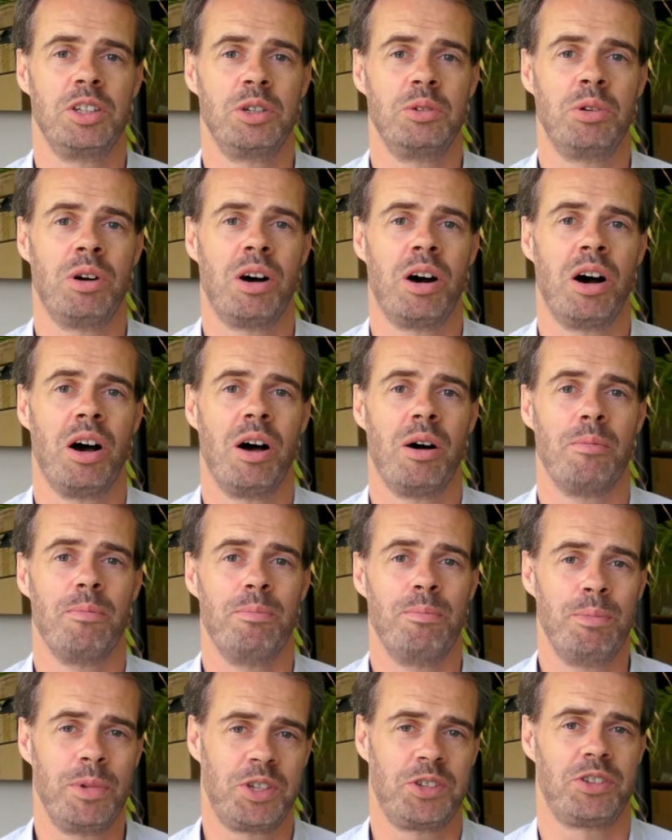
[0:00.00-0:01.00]
you are
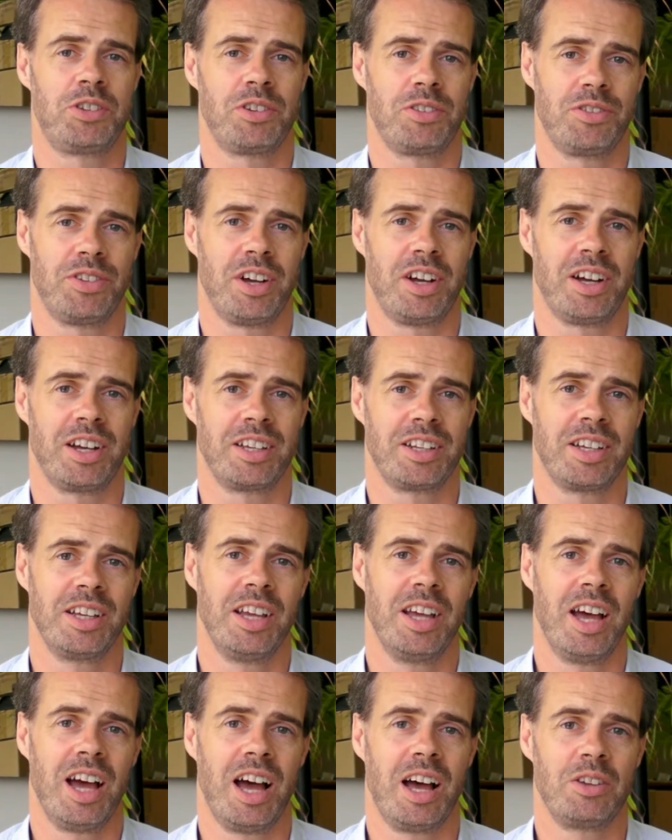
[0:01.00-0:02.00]
mystified
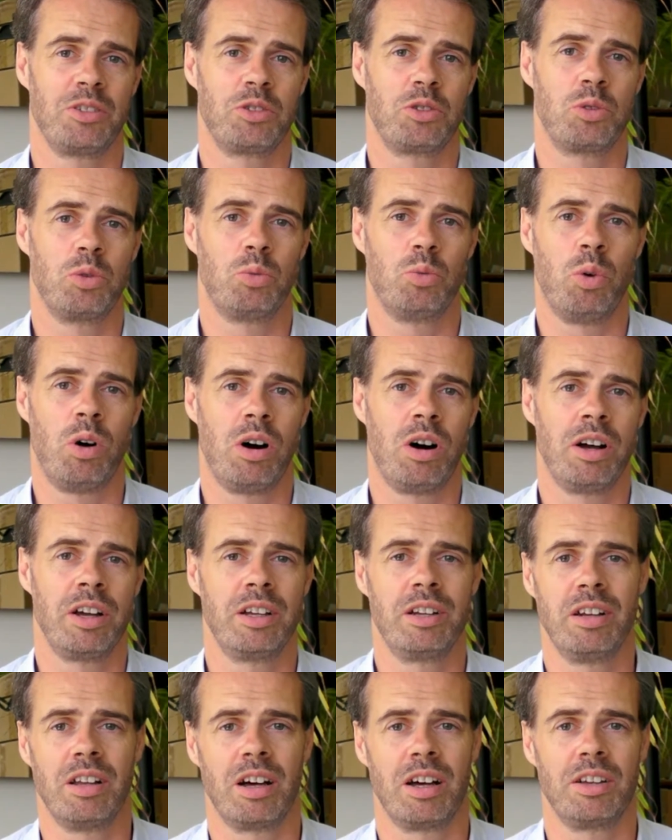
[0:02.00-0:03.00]
as to
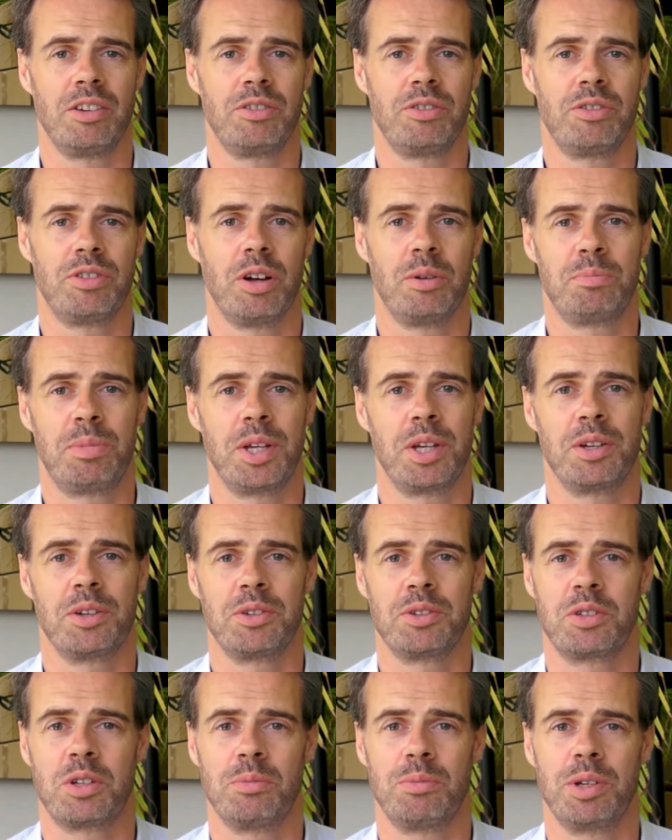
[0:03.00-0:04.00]
why life
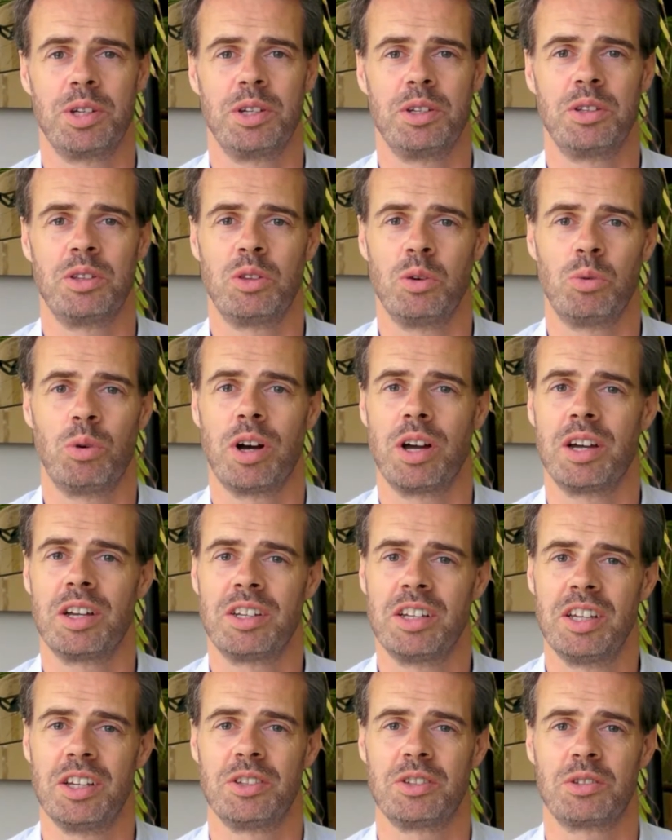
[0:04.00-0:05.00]
appears to be the way
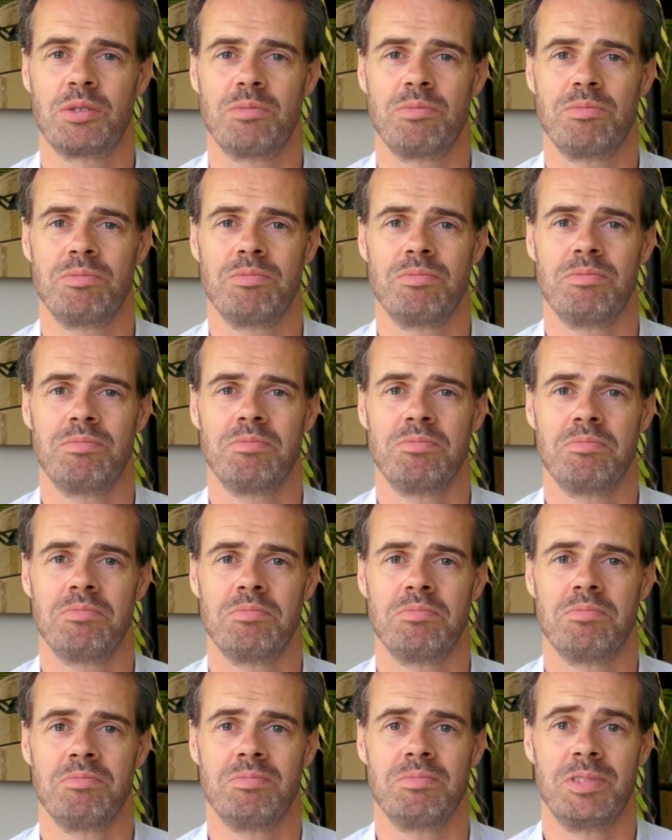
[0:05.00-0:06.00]
it is.
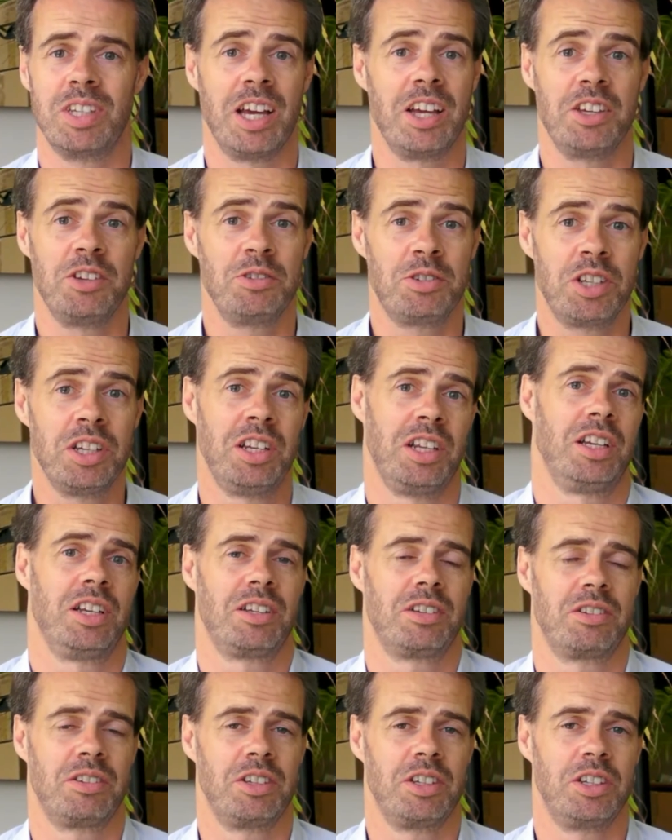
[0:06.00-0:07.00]
Yet you did
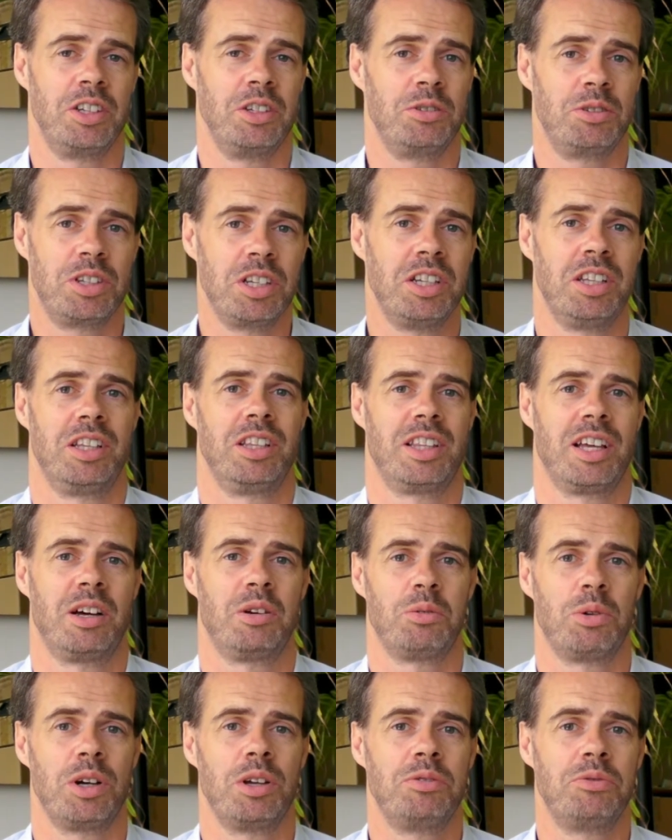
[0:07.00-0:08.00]
it. You did it
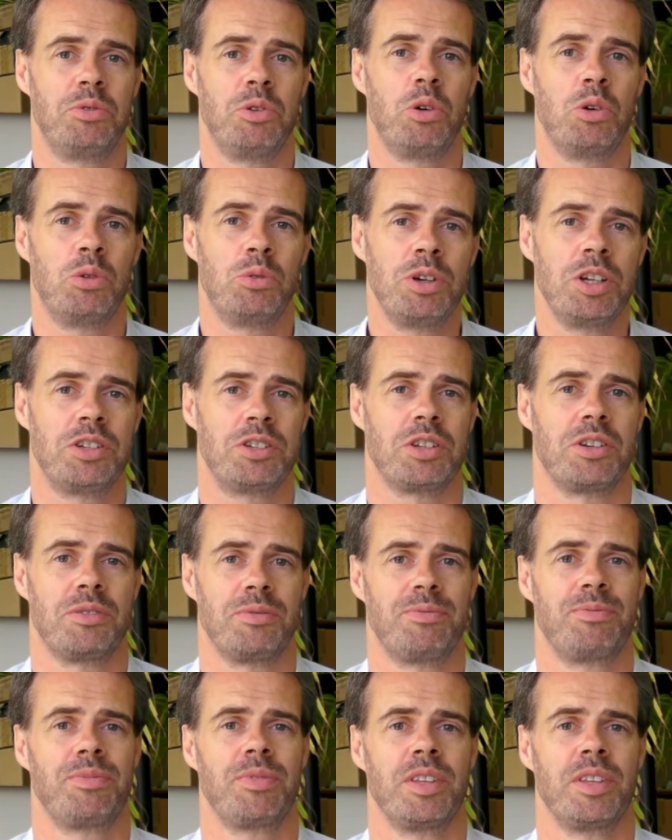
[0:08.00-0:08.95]
that way for a reason.